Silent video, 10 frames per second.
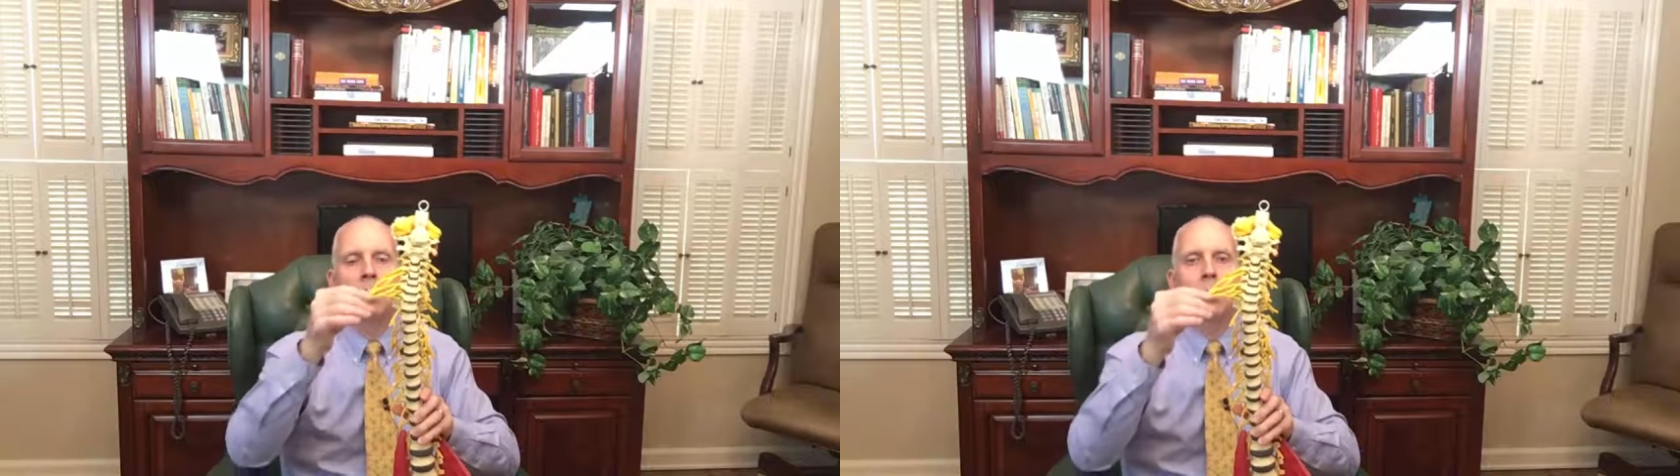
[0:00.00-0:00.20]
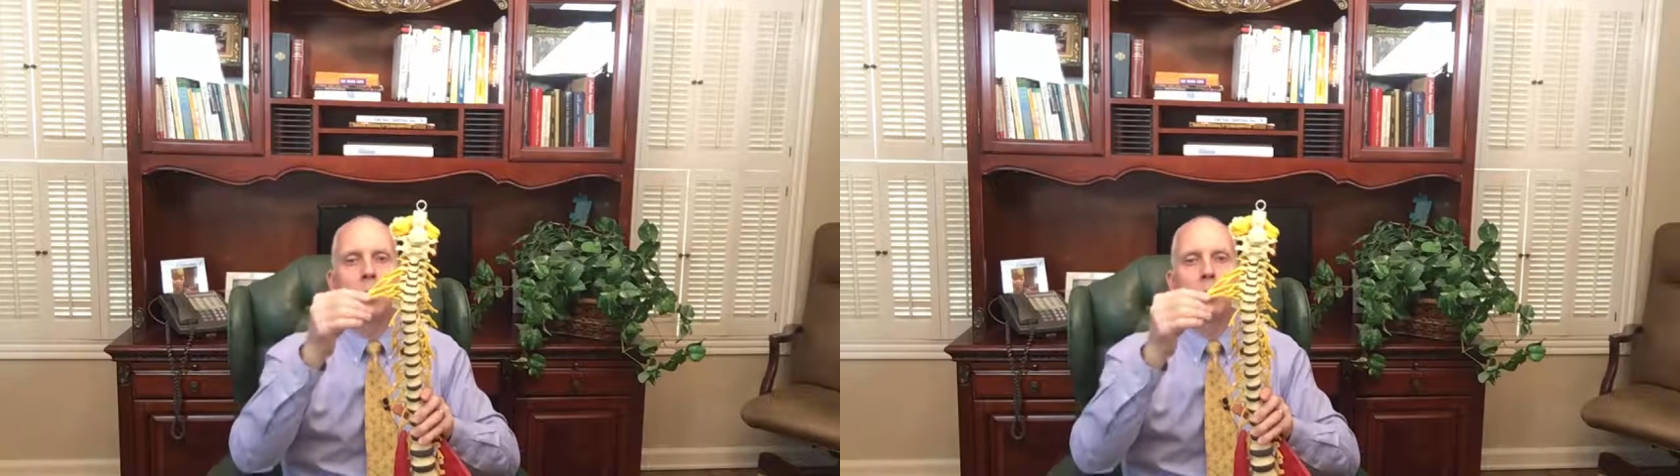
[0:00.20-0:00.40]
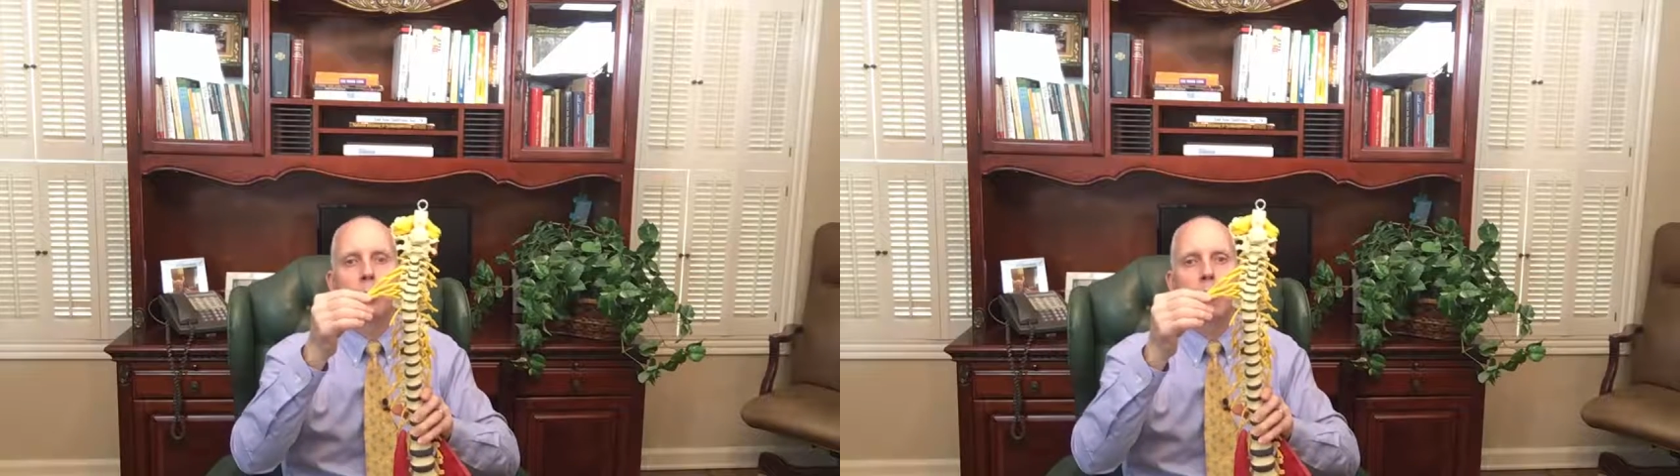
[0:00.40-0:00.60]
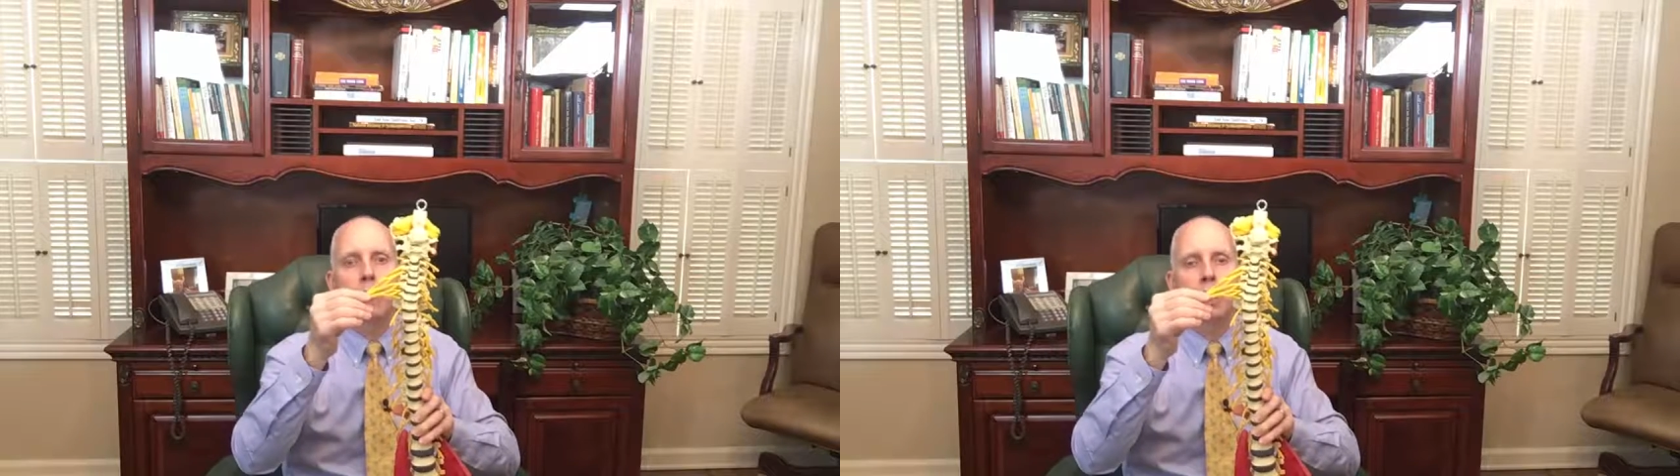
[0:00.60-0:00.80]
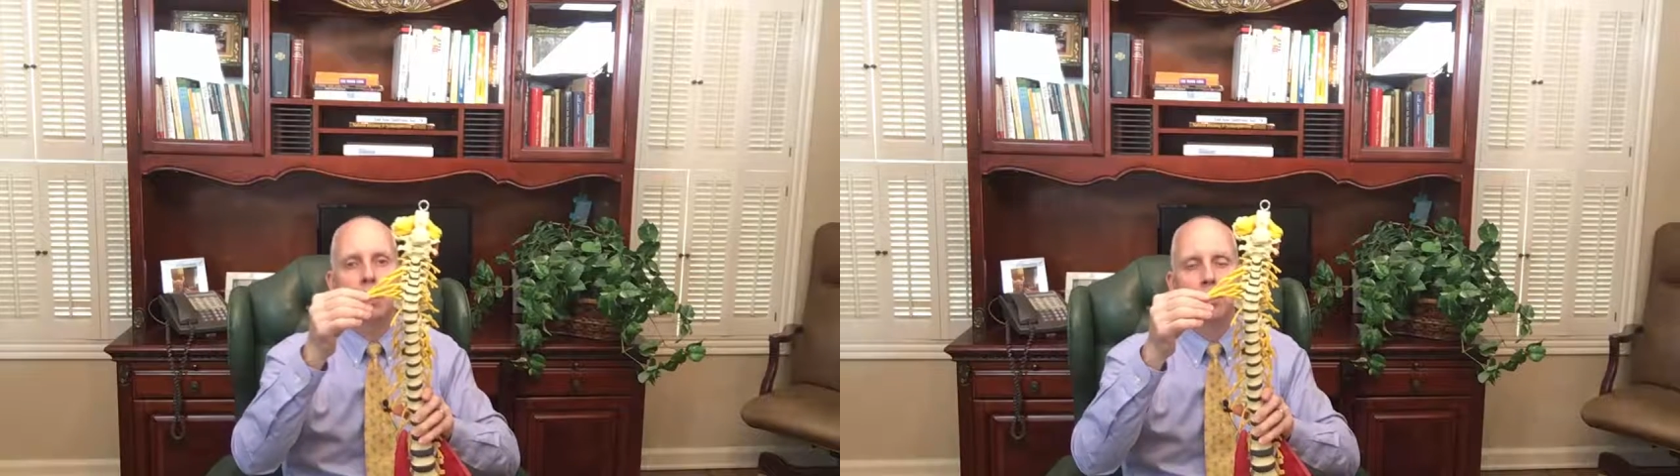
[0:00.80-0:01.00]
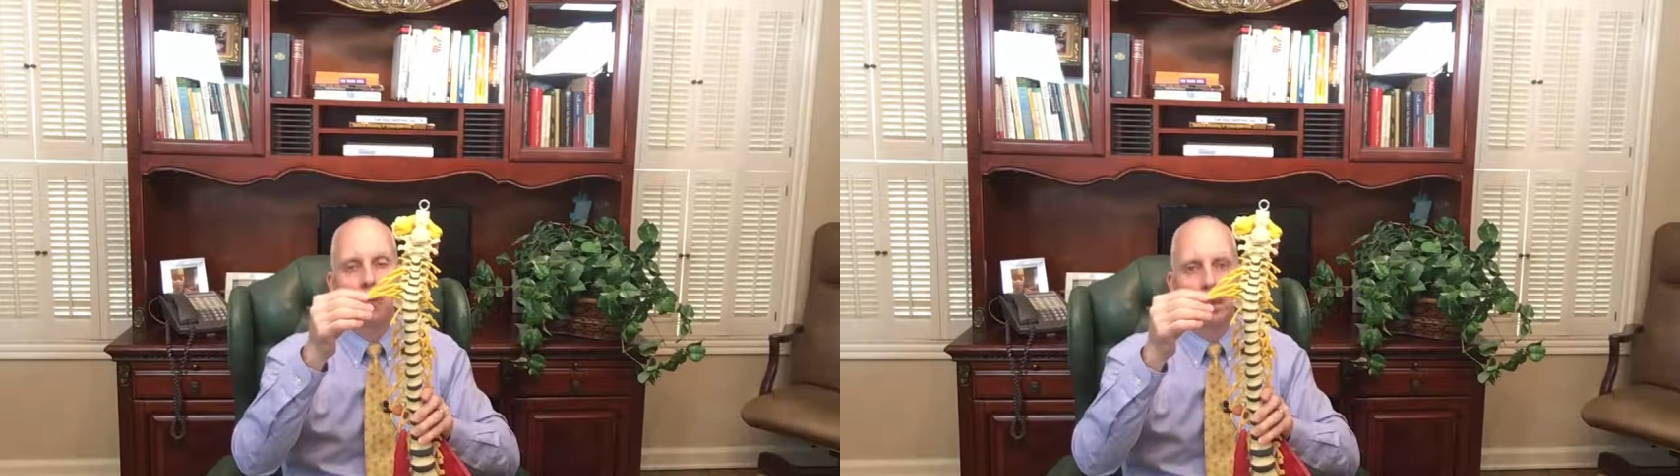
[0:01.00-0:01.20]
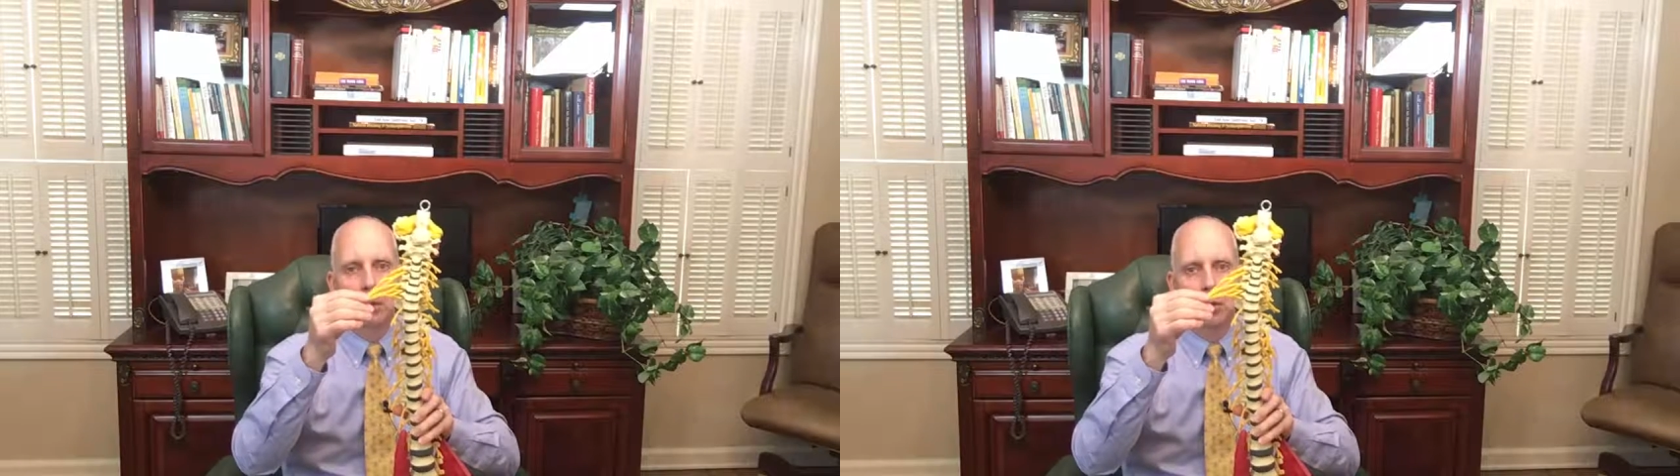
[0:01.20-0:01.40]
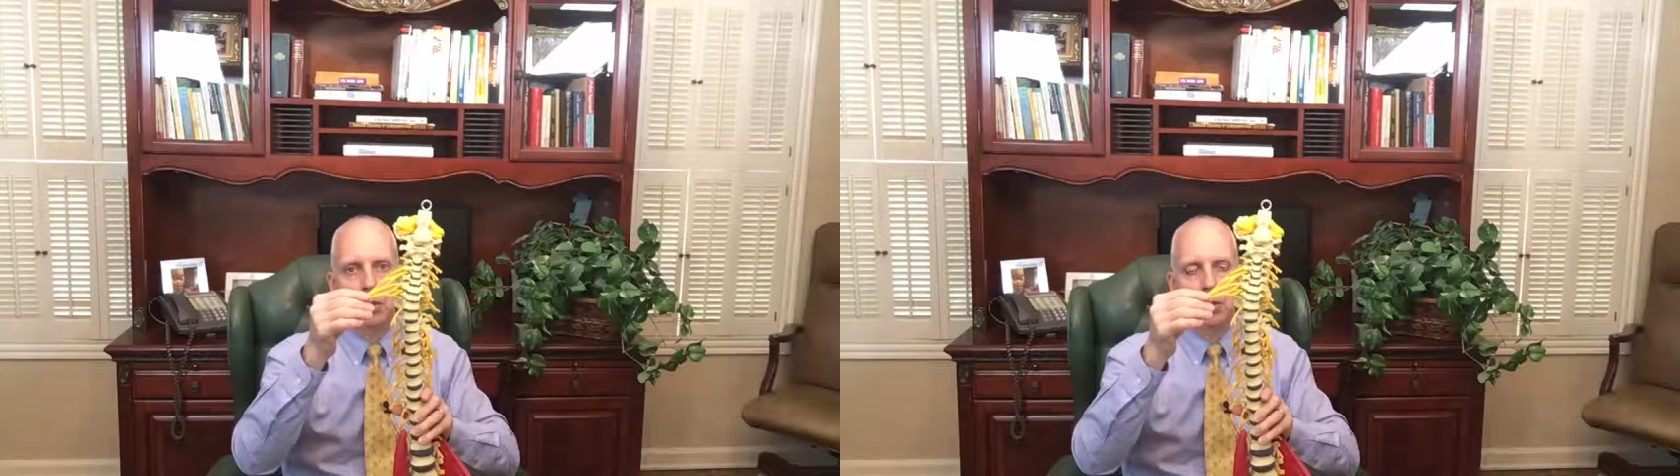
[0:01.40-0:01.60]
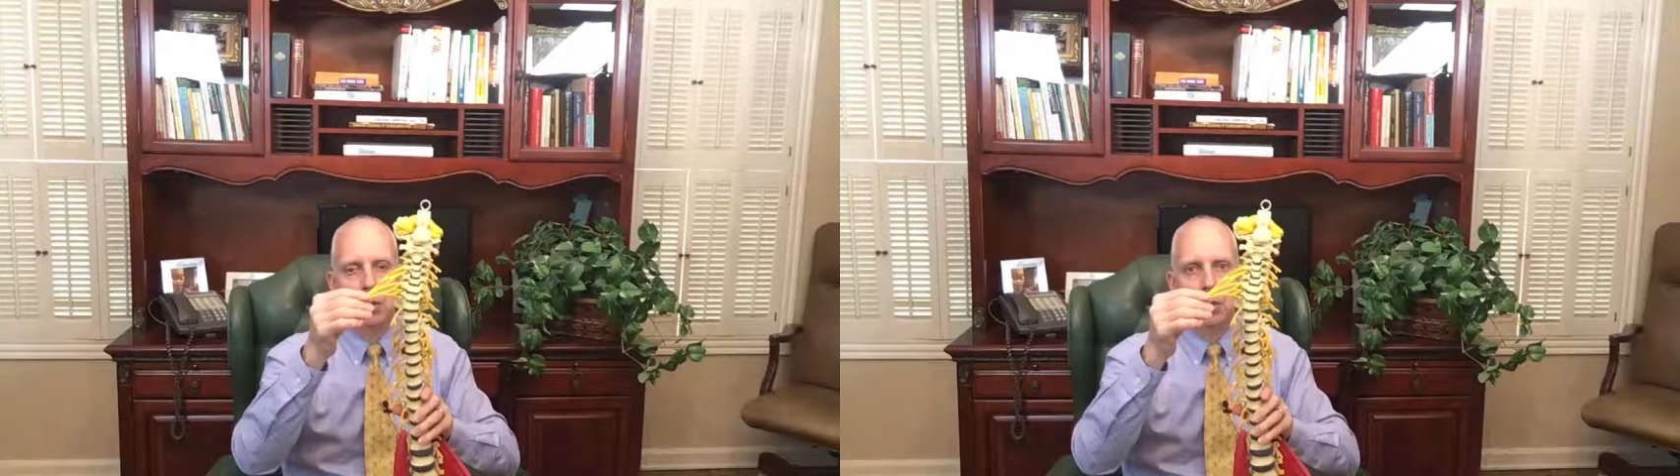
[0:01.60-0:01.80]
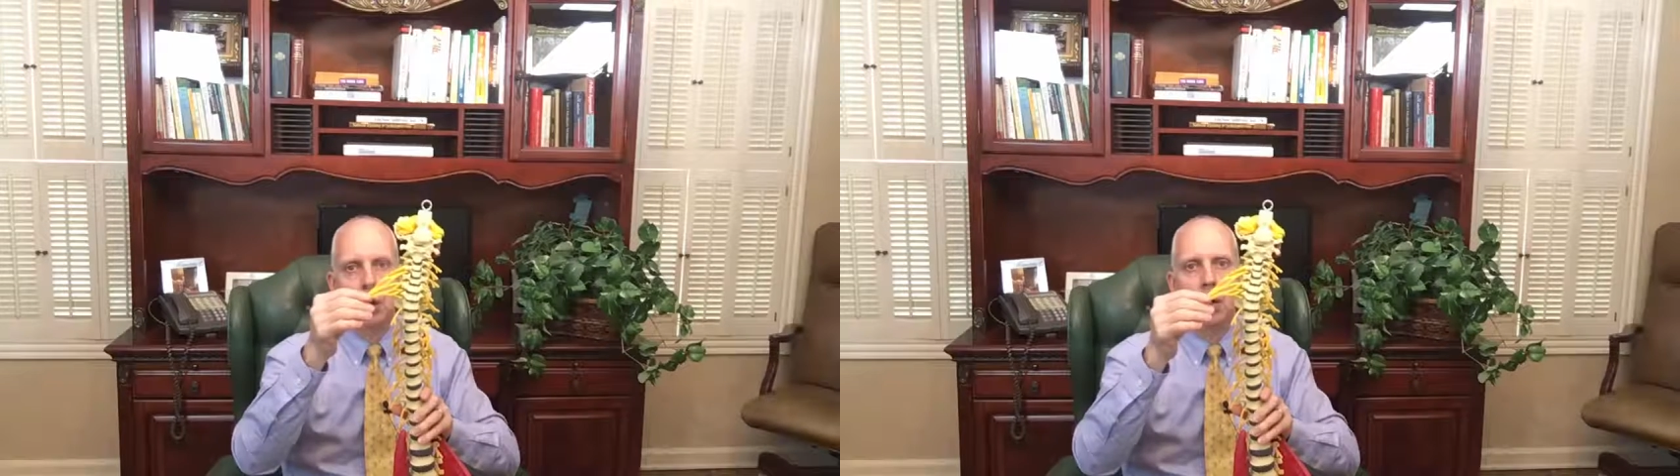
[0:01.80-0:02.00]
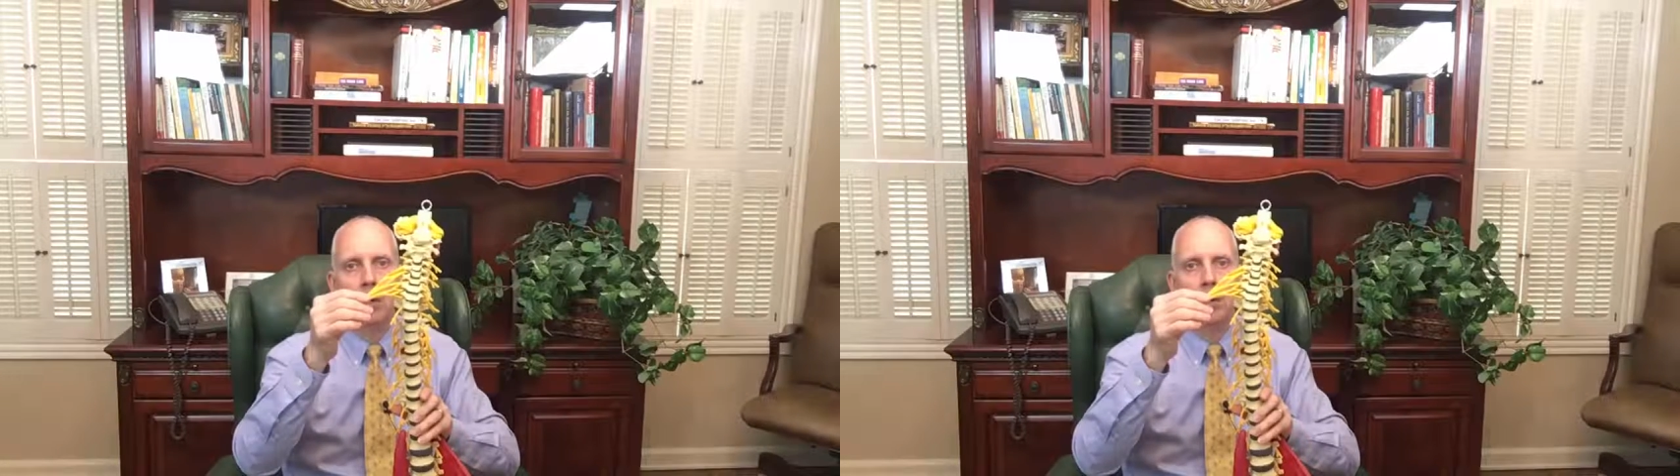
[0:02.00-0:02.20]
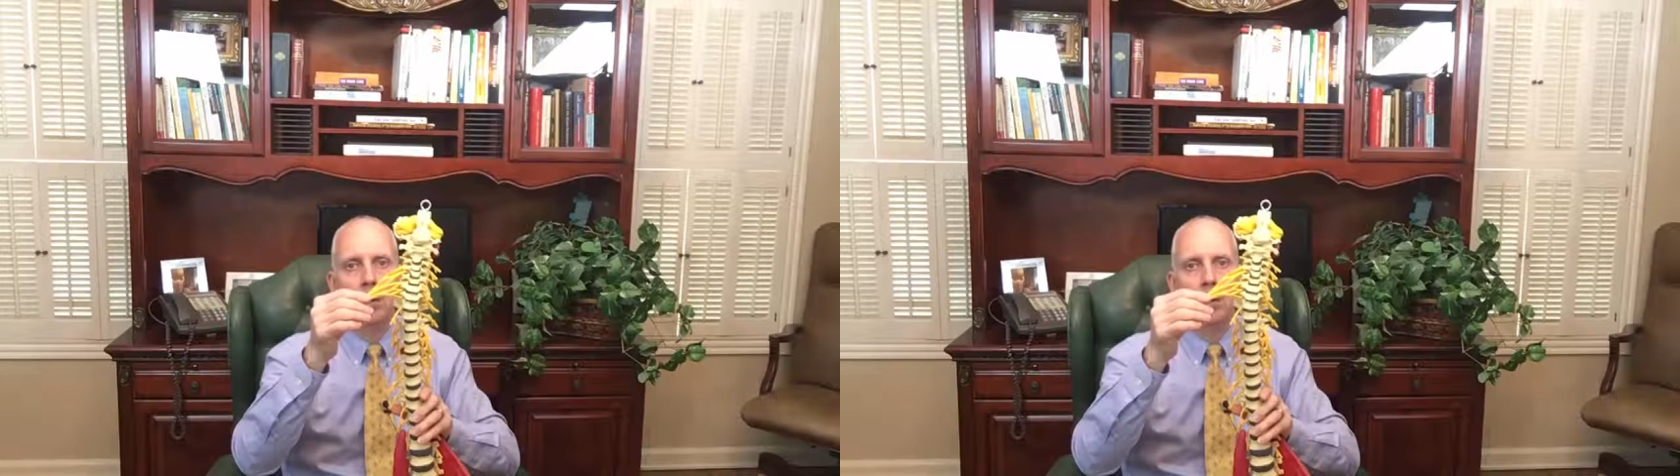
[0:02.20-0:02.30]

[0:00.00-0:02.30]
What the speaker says: The brachial plexus are the